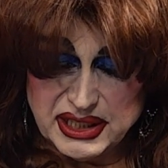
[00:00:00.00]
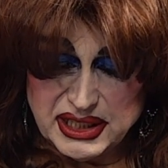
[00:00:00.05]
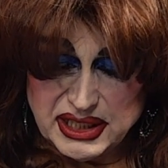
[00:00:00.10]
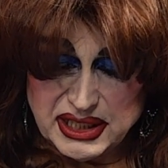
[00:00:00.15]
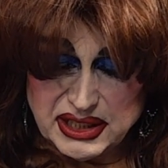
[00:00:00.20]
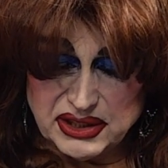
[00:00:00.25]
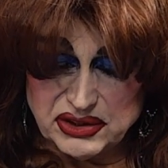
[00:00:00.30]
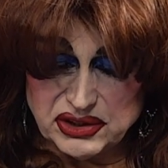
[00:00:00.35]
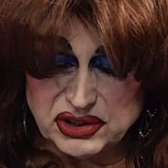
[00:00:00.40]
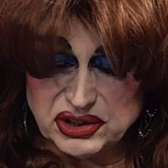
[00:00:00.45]

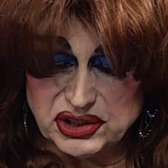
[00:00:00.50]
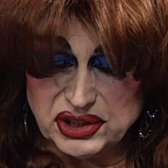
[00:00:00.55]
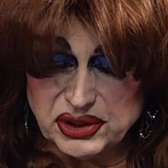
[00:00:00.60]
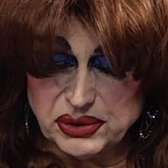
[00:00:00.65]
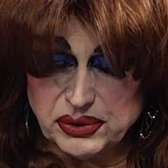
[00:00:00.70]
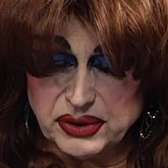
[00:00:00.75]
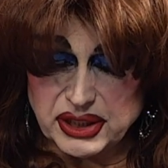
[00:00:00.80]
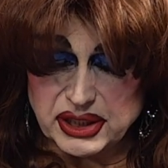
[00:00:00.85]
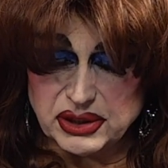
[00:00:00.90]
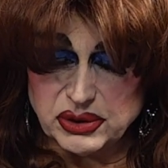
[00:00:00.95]
In the
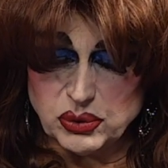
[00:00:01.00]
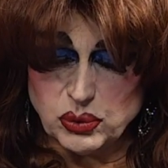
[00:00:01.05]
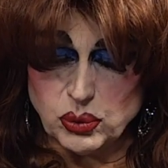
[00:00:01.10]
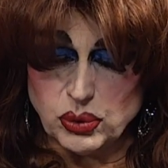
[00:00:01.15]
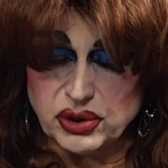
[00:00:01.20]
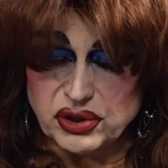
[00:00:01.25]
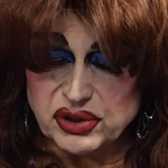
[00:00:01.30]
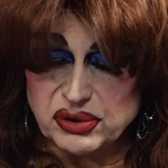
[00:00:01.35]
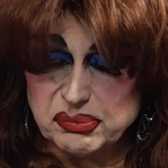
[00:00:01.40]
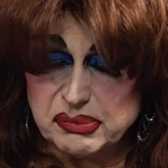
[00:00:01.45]
clearing
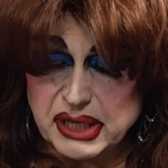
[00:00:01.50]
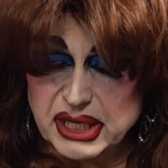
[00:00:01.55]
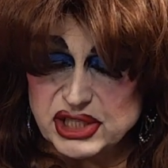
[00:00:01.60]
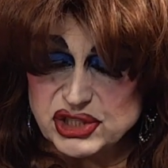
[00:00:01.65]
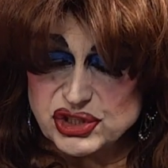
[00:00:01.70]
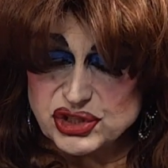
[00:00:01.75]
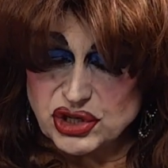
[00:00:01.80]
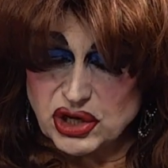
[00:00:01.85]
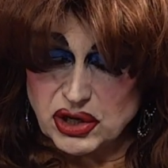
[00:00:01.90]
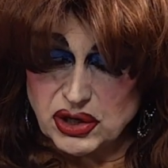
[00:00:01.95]
work my
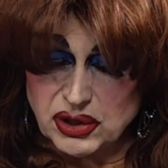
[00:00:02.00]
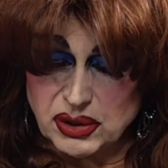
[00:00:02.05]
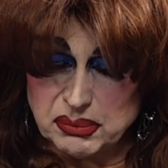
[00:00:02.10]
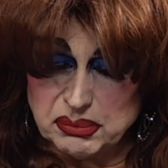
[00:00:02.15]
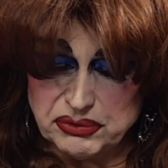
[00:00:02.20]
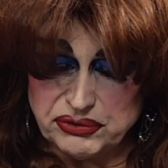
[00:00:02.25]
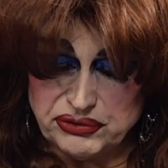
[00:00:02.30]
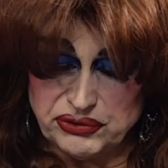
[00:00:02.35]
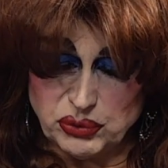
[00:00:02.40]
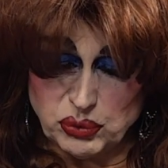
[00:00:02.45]

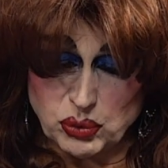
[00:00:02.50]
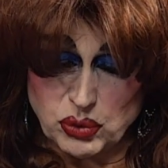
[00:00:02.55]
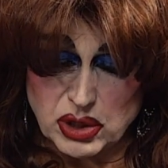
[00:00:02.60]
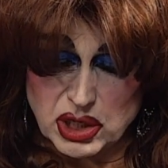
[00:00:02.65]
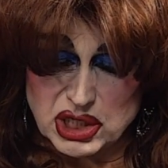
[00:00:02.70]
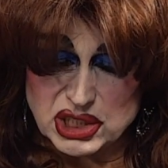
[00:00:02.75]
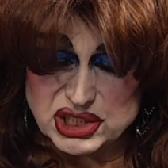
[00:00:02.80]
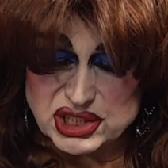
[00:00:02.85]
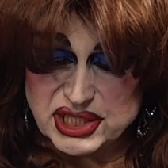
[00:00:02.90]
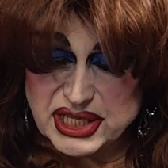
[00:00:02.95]
charms,
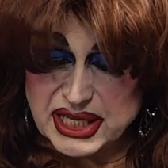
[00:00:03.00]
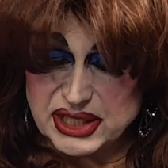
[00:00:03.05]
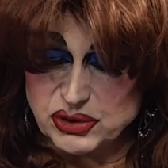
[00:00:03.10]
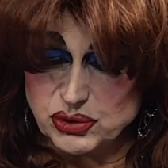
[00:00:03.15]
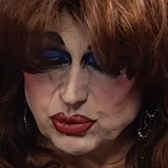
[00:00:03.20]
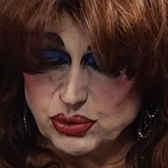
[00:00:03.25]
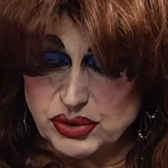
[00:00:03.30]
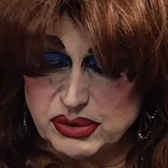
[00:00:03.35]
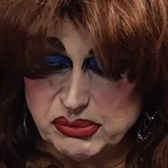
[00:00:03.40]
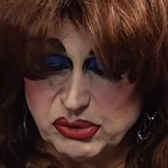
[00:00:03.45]
wand and
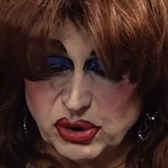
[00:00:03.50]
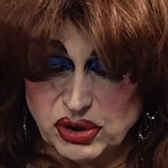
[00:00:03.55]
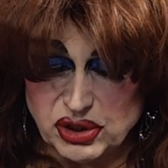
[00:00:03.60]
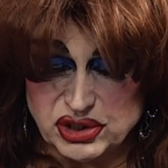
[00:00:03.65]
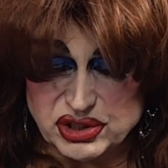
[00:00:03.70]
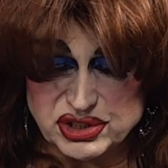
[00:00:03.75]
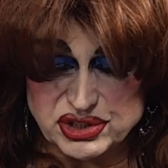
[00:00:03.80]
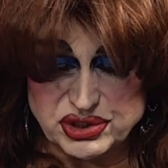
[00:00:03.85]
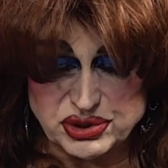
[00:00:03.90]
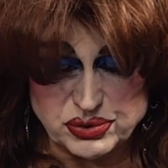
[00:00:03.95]
grimoire
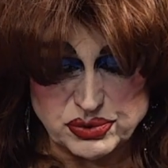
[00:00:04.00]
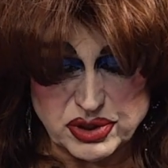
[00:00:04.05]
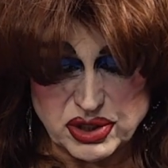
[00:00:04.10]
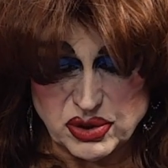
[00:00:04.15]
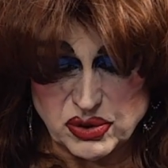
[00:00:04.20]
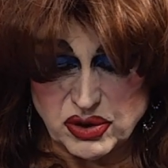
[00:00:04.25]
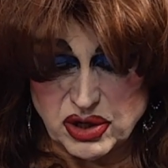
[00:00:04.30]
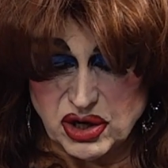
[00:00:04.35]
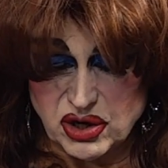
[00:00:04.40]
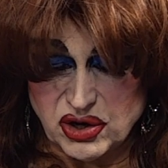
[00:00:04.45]
do no
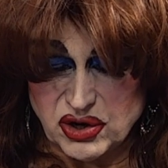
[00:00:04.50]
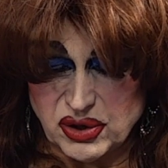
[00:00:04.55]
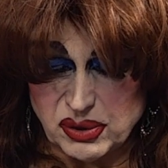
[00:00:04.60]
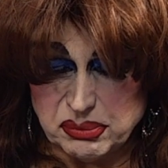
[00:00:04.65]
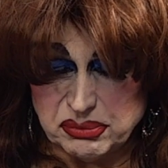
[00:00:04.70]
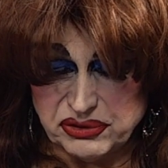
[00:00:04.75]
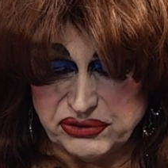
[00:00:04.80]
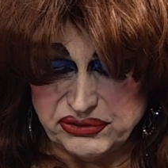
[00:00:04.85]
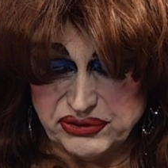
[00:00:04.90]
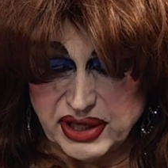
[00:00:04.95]

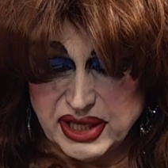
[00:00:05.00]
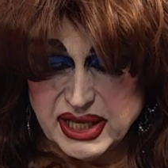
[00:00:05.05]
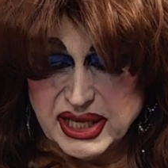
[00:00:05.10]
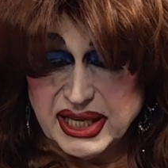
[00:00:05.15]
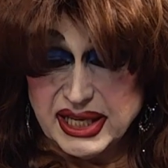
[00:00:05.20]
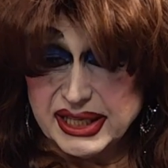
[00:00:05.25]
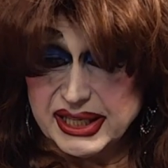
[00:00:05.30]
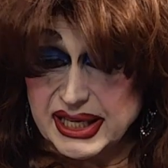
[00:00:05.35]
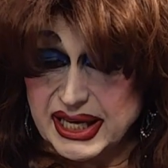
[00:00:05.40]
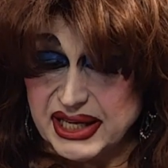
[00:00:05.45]
harms.
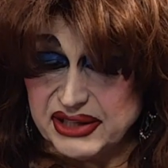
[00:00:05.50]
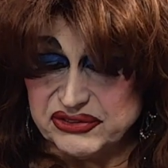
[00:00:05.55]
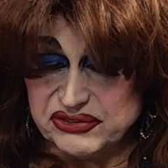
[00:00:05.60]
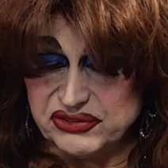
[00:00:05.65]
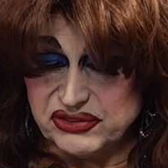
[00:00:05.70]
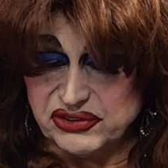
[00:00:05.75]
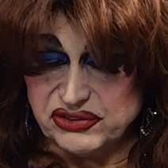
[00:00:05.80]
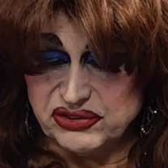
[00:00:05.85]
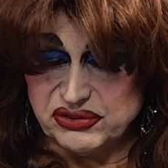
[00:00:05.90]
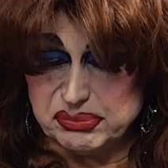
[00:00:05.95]
Cast the
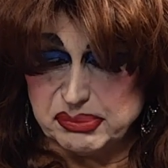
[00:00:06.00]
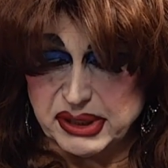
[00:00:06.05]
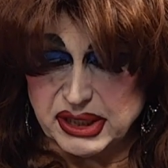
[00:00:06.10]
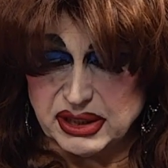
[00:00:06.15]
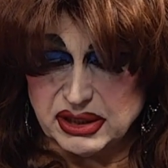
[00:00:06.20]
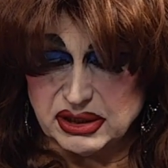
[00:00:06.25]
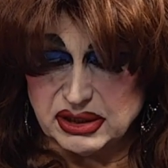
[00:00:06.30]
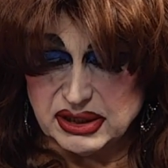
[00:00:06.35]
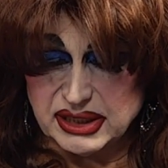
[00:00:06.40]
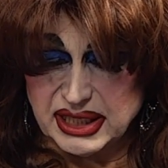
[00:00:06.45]

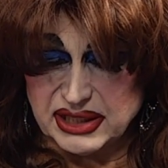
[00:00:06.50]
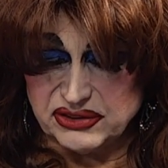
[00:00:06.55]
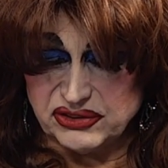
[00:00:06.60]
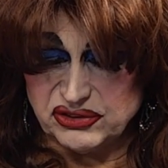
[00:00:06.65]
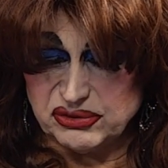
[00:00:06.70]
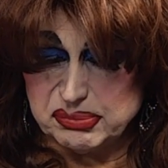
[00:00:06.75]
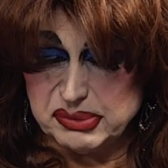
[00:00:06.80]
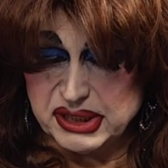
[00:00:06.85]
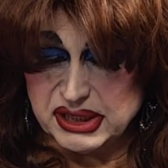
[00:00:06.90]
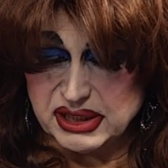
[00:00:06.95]
spell and
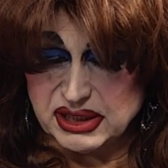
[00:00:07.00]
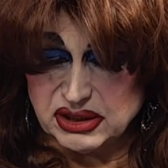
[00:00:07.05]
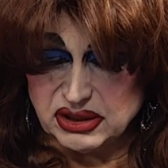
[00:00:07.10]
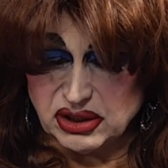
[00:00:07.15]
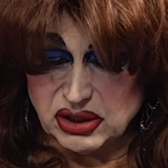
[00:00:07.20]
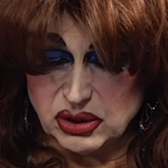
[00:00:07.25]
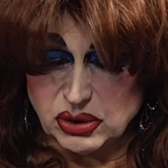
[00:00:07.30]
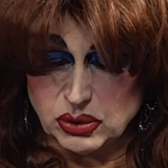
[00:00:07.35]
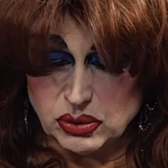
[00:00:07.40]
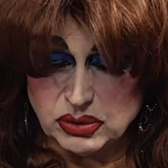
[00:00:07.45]
speak it
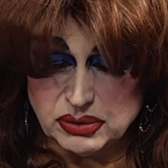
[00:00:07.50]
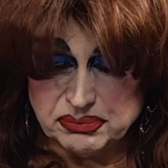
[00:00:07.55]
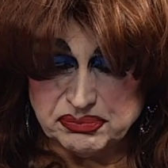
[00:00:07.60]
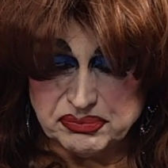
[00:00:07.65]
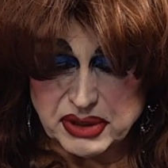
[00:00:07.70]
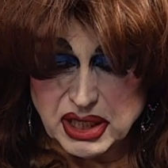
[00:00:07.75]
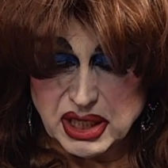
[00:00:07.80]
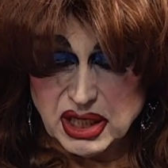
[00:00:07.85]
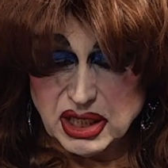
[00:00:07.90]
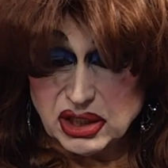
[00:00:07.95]
low,
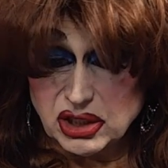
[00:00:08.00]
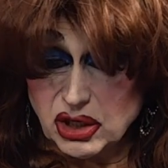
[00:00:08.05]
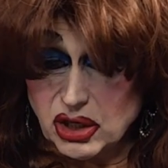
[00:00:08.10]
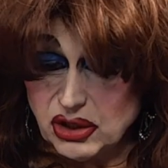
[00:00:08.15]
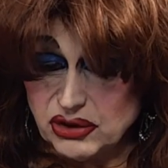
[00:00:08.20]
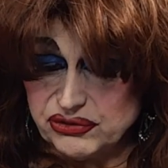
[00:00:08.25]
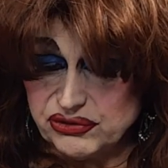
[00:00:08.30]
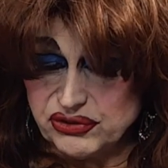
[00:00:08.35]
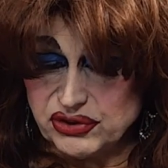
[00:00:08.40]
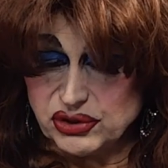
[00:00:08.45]

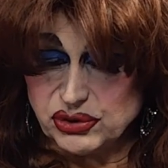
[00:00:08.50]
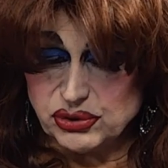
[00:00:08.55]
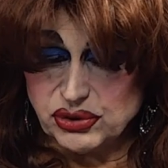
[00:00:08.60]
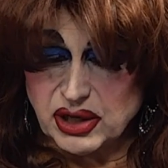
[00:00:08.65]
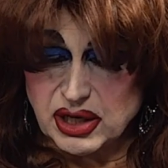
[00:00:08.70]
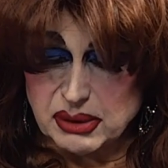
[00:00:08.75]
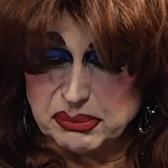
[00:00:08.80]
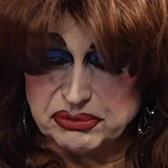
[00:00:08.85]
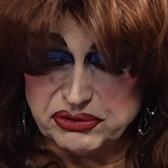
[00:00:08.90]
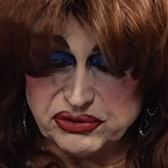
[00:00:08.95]
cause the
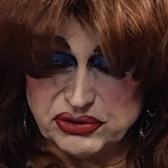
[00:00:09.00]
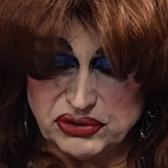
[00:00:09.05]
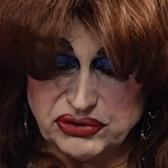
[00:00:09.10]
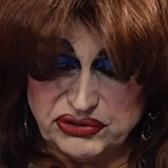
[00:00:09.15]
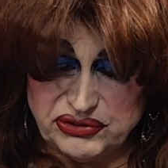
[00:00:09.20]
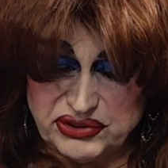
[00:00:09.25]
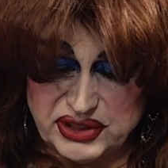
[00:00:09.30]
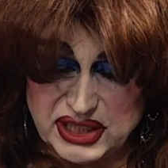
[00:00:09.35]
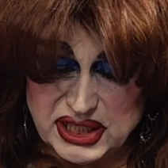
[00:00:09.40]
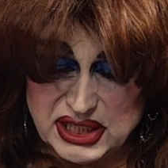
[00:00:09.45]
crops to
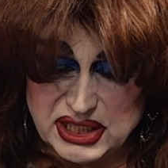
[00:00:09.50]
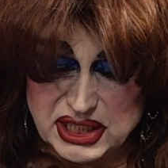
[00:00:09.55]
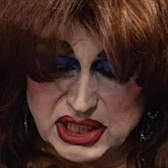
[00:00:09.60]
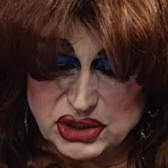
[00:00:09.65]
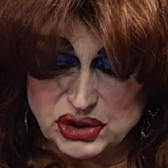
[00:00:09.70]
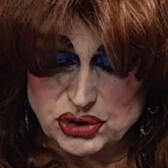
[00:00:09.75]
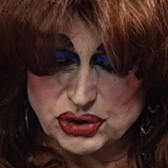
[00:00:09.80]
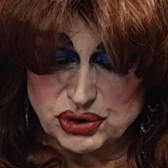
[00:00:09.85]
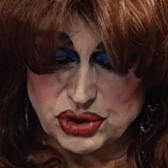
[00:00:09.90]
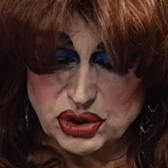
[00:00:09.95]
seed and
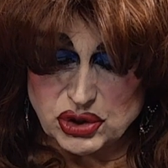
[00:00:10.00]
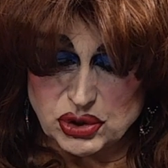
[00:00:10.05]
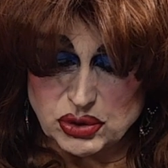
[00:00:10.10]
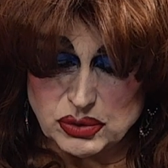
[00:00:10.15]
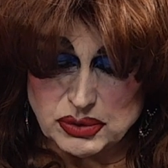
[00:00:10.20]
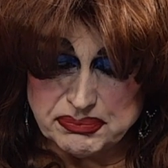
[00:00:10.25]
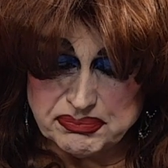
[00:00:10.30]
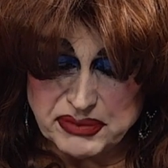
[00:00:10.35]
grow.